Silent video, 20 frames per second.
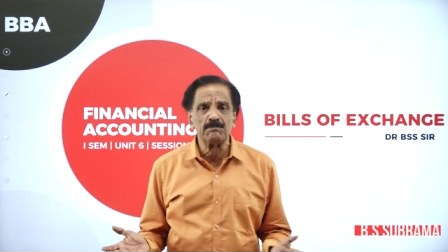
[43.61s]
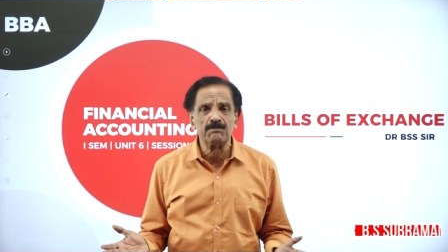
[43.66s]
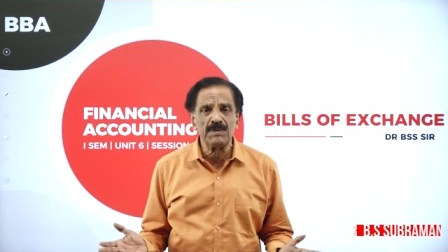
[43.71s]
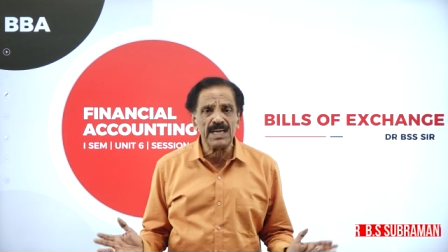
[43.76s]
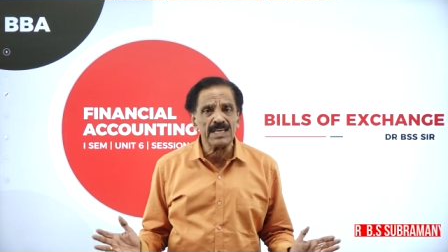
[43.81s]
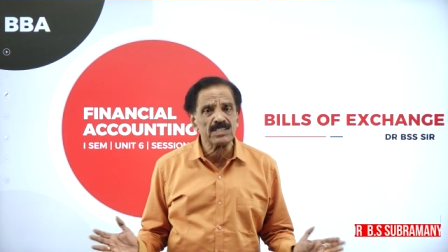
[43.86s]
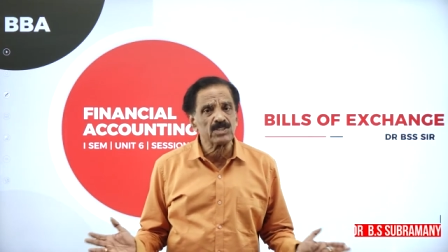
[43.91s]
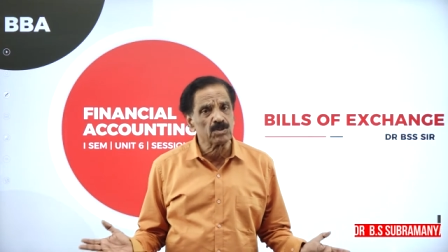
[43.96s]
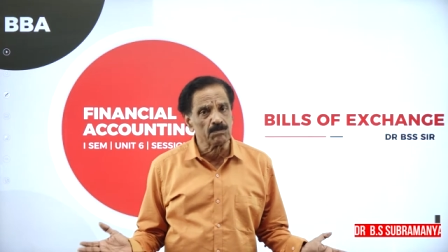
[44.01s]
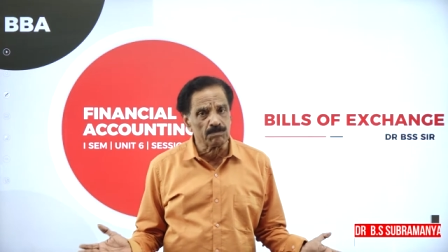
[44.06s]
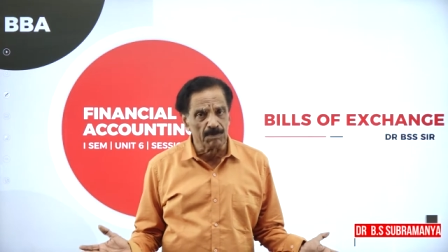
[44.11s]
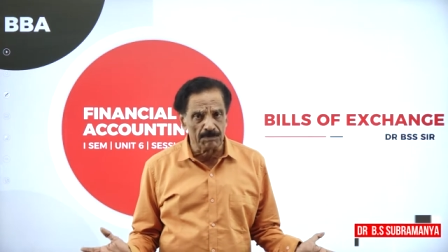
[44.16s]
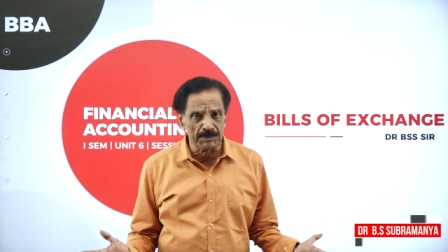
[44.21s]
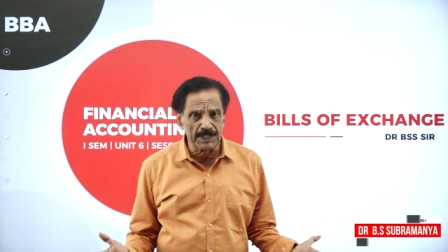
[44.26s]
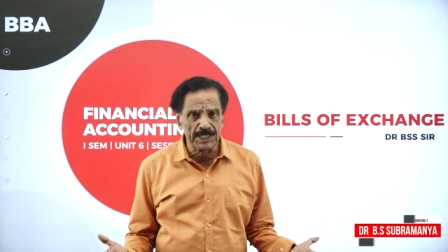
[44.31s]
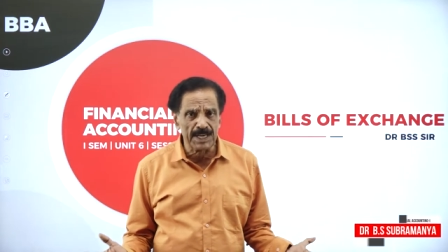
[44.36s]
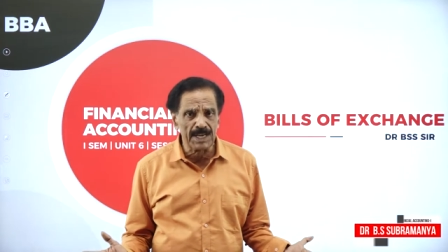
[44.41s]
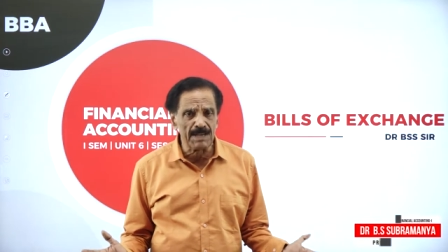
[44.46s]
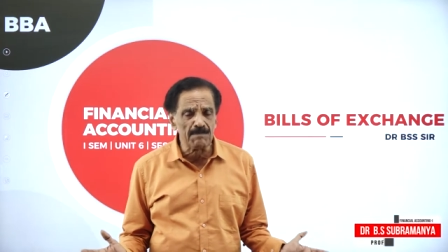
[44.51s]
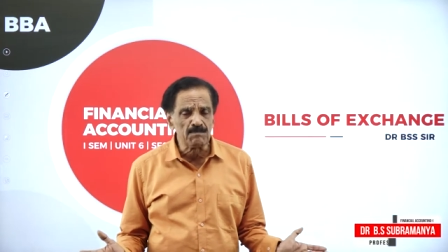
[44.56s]
B.S.
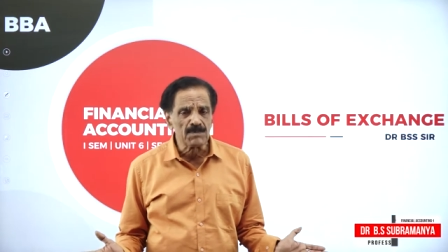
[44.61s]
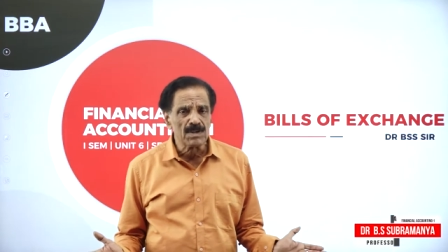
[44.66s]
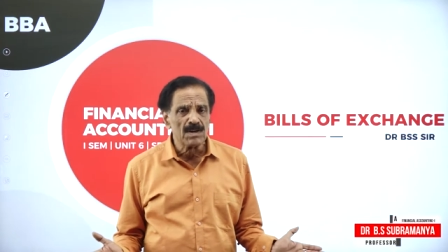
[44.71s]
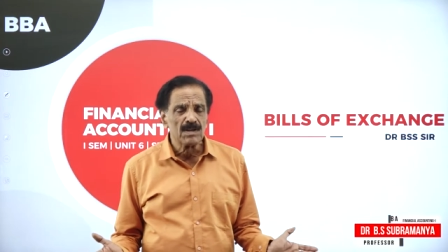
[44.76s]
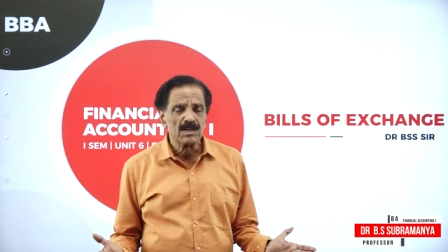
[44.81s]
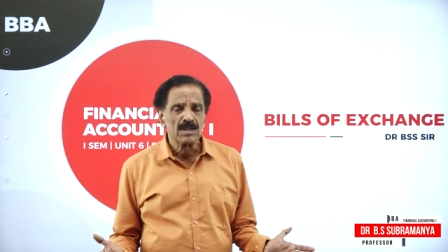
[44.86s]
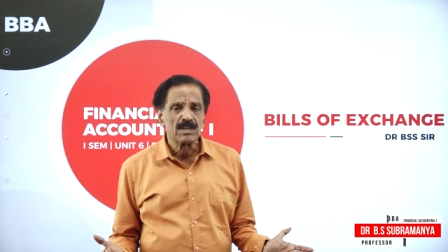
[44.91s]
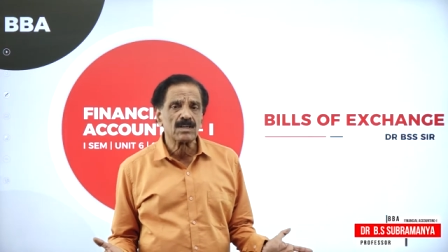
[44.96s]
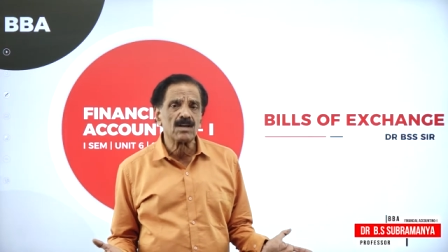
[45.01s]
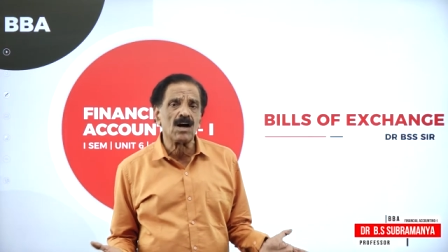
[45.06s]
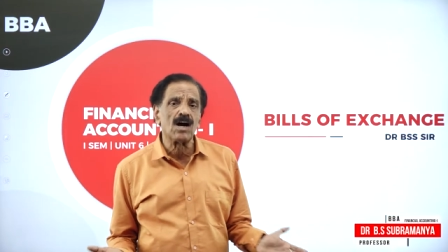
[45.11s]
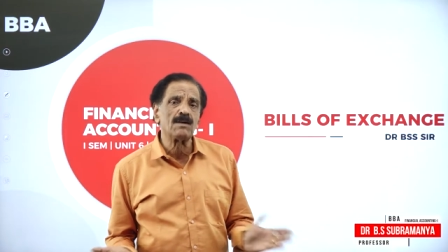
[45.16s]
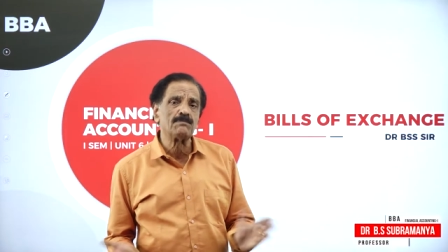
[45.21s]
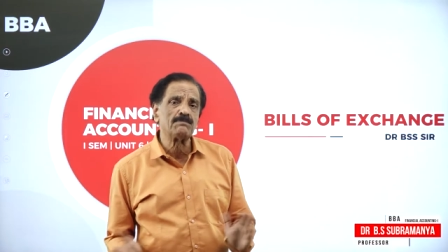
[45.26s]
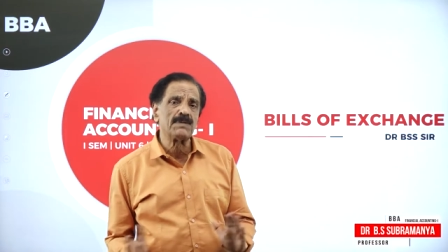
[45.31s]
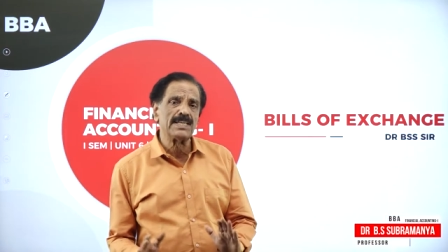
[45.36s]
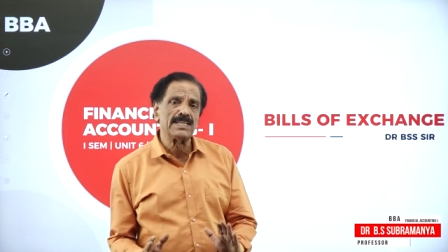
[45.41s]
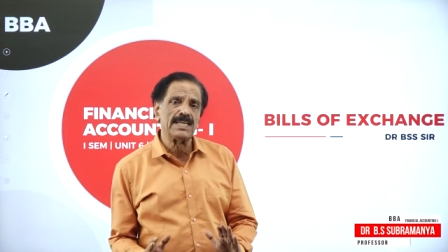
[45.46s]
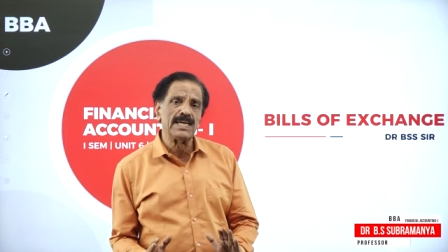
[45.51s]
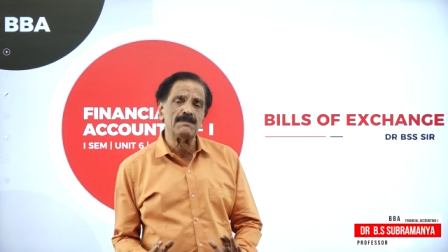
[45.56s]
Subramaniam, called
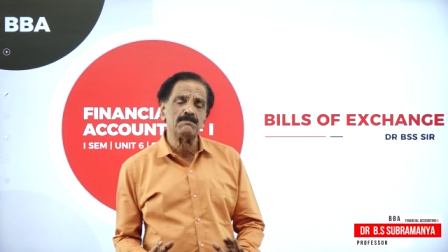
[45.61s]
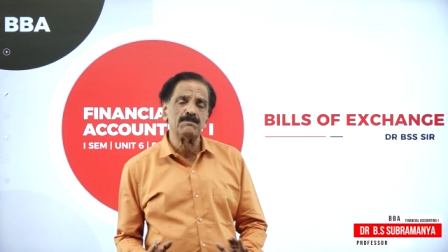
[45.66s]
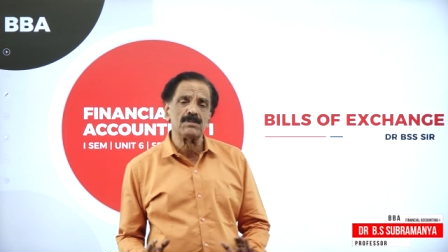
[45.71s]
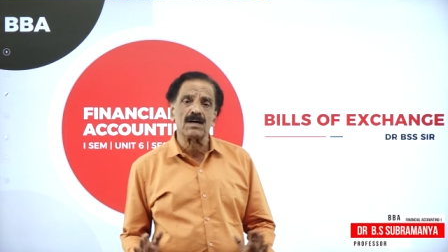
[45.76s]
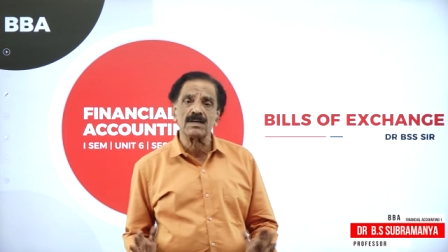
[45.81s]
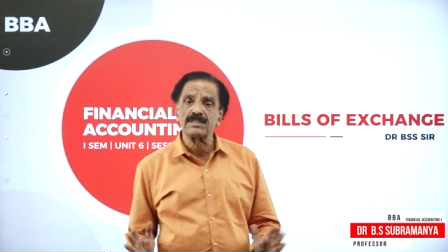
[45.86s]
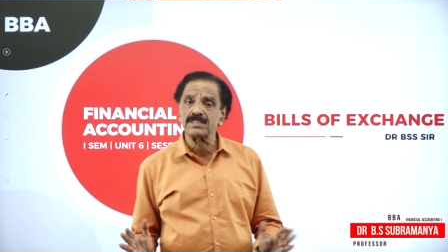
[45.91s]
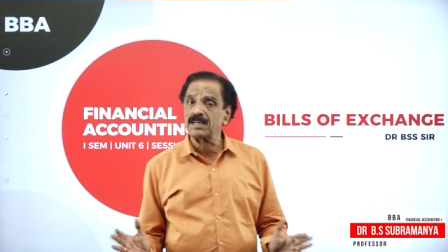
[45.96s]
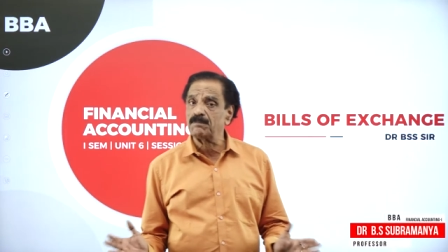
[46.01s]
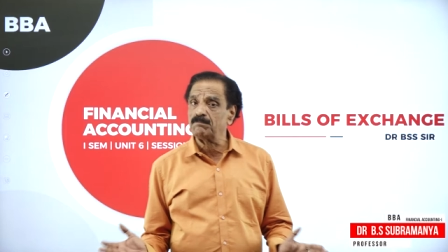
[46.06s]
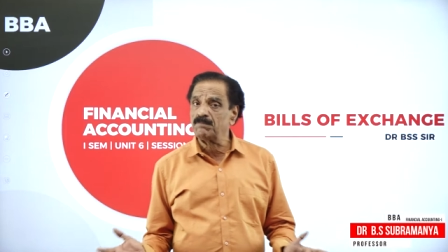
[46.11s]
by name Dr.